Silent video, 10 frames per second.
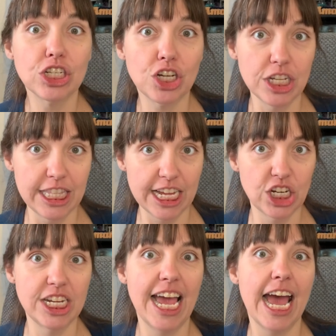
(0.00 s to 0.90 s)
good thing
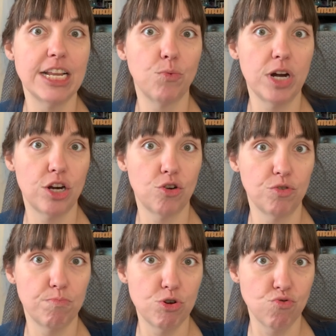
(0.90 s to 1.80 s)
she had one of
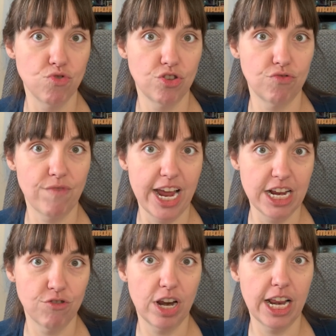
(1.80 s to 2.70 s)
those boons,
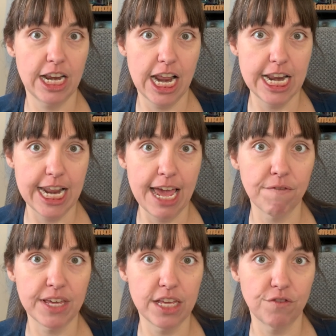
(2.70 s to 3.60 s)
right? And, and they
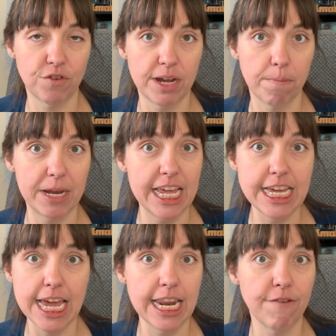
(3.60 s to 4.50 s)
have kids for him, but he
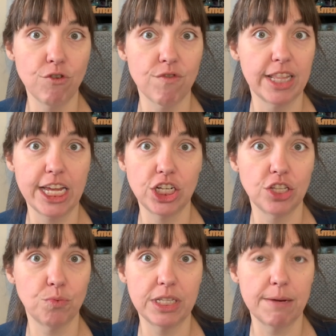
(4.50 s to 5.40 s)
can't have no
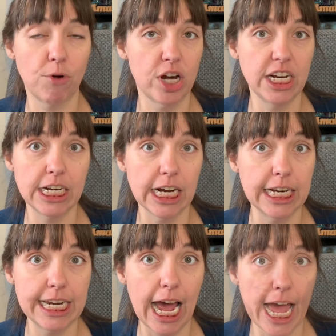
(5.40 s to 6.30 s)
relations with them or he's
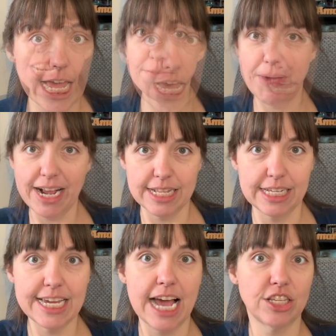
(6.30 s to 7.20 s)
gonna die. Back at
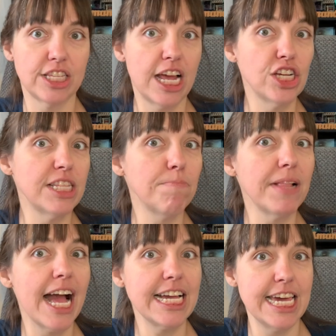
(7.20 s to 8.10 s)
the castle, there's the
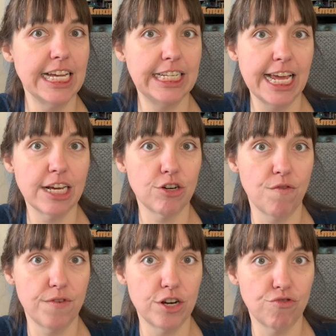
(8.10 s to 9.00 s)
blind king taking
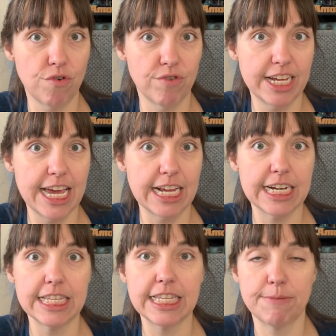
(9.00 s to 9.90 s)
over the throne again
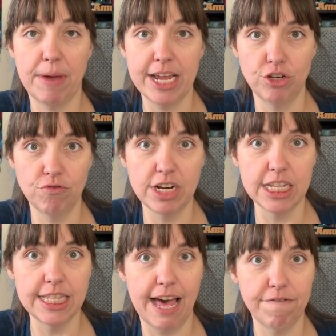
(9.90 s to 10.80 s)
because Pandu
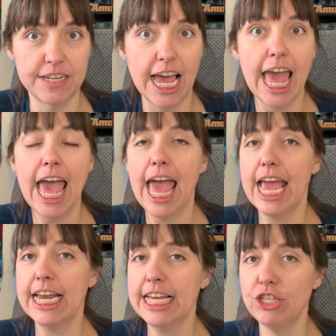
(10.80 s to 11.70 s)
done left
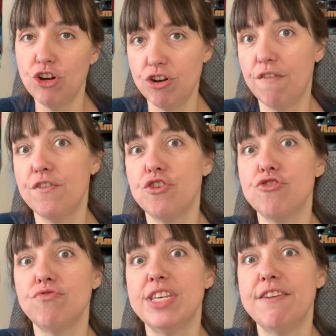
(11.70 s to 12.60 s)
and he turned over a
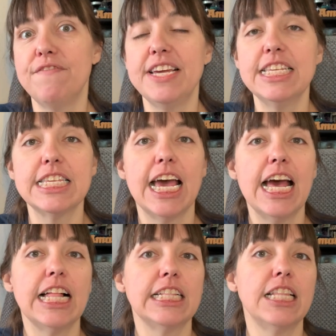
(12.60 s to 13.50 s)
new leaf. He's
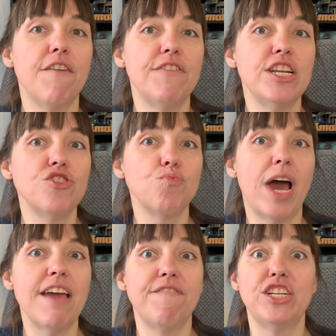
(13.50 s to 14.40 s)
loving his
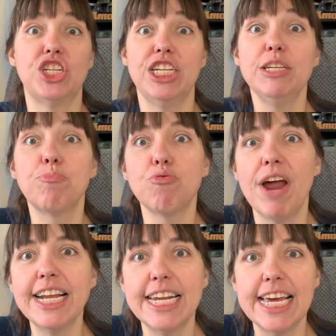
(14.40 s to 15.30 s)
wife and she's
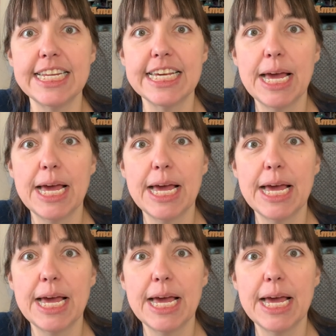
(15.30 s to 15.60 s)
pregnant,